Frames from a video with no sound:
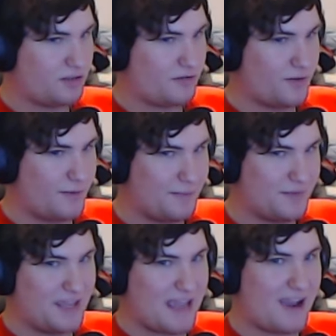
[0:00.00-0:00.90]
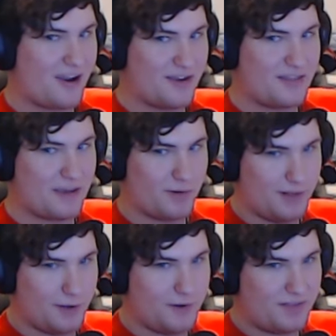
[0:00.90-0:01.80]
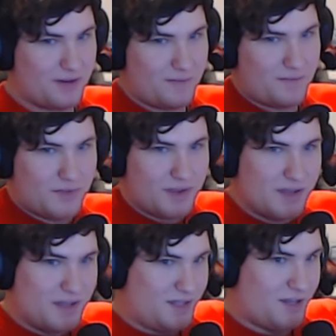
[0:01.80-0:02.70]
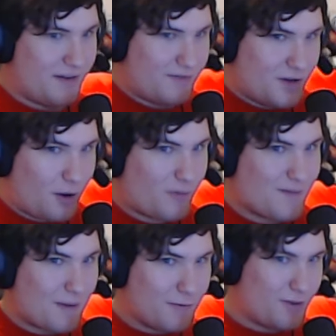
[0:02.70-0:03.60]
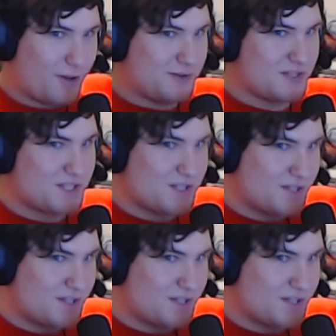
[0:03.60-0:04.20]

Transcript: throw them up in the air and that reloaded them. You don't remember those?